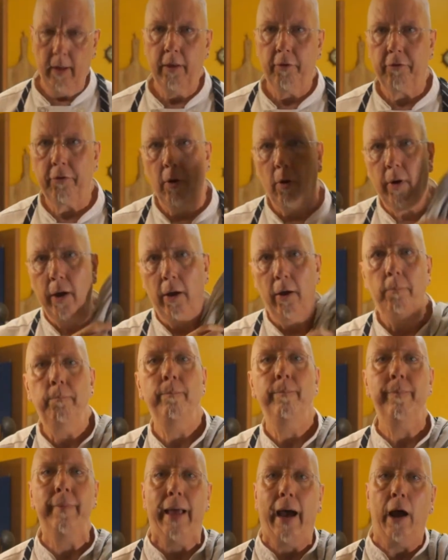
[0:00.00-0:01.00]
So
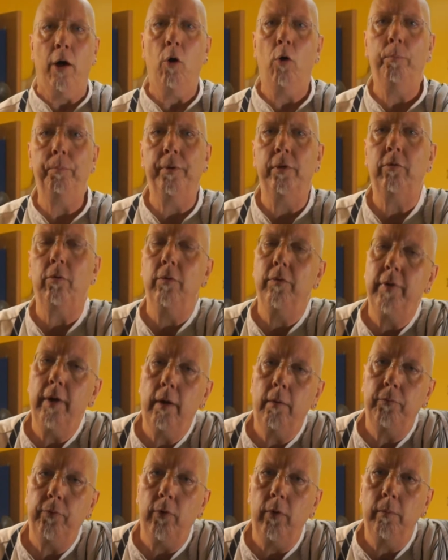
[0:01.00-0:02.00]
I hope this was
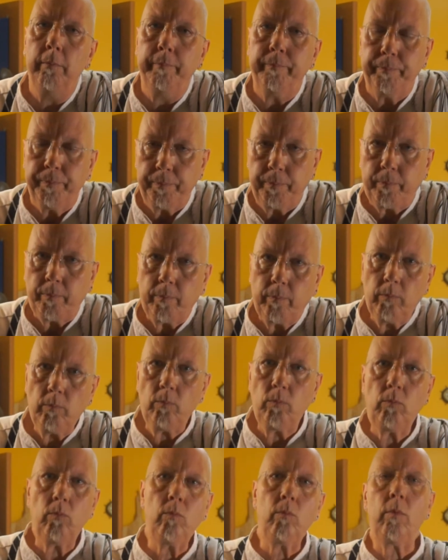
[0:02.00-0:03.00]
helpful,
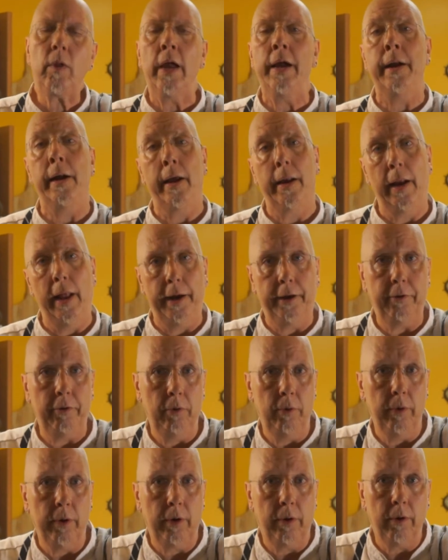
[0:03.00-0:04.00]
and I'd like
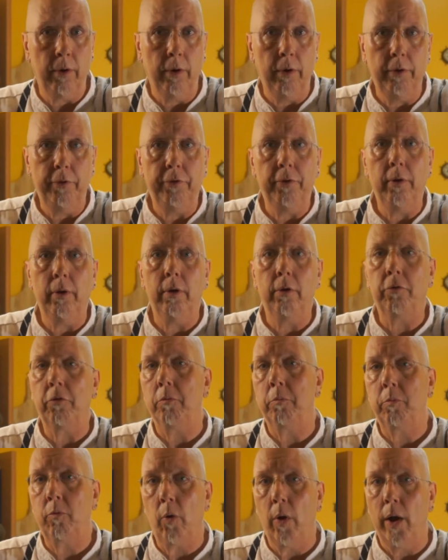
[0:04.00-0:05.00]
to encourage you to
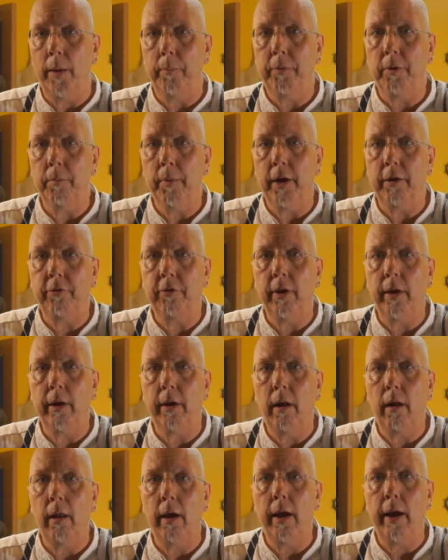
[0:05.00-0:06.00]
subscribe to my
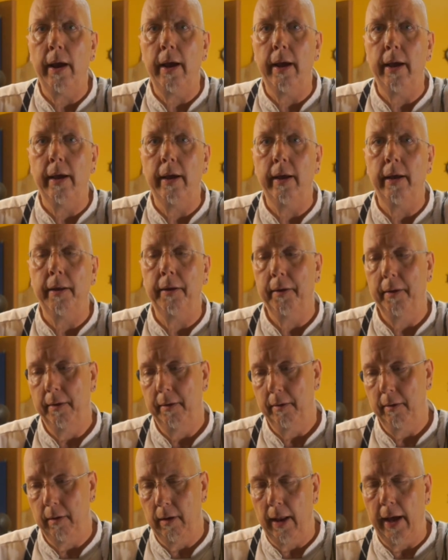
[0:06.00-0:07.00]
channel and
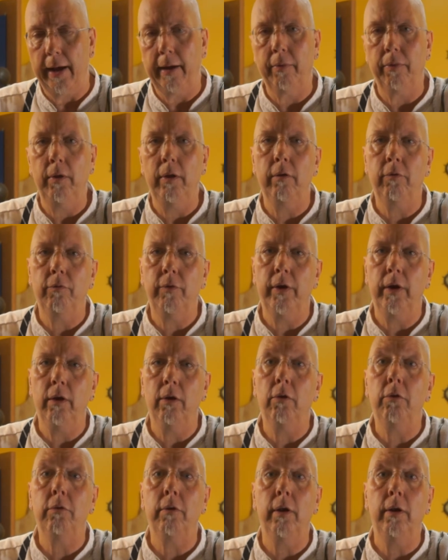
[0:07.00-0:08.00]
like these
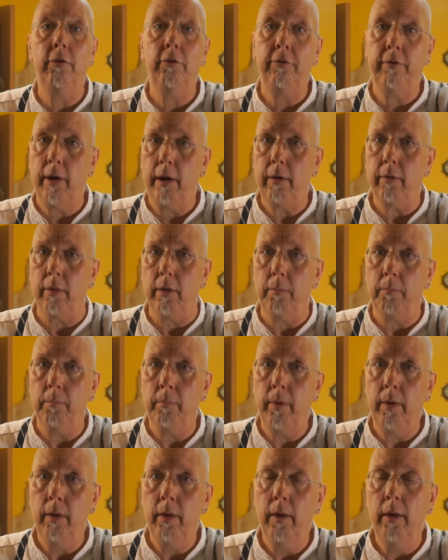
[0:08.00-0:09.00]
videos and share them.
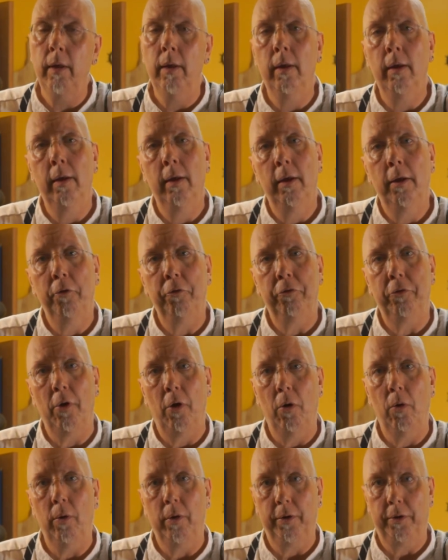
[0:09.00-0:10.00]

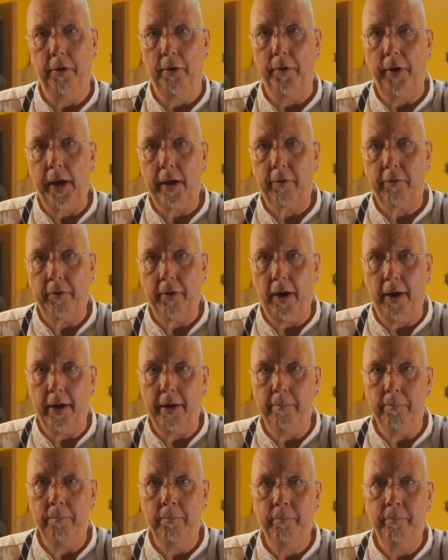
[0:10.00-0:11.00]
So until next
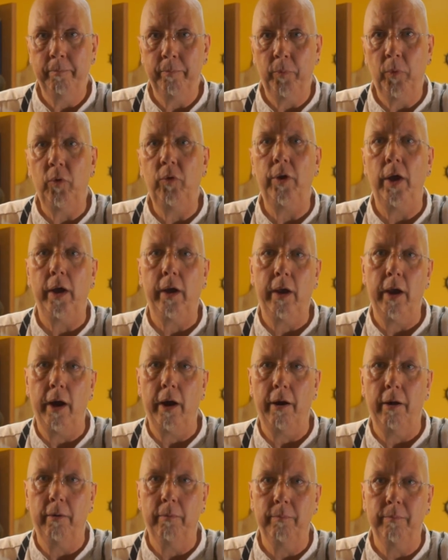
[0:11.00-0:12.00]
time, take
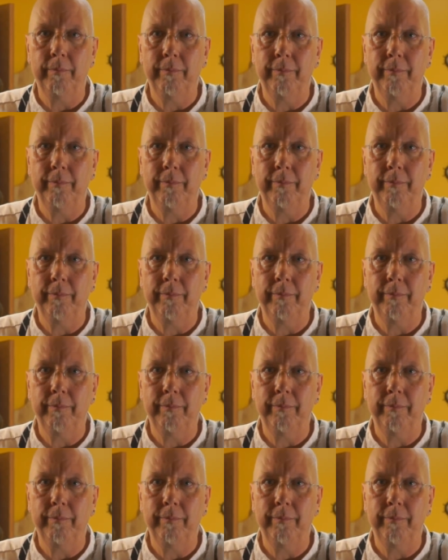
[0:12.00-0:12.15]
care.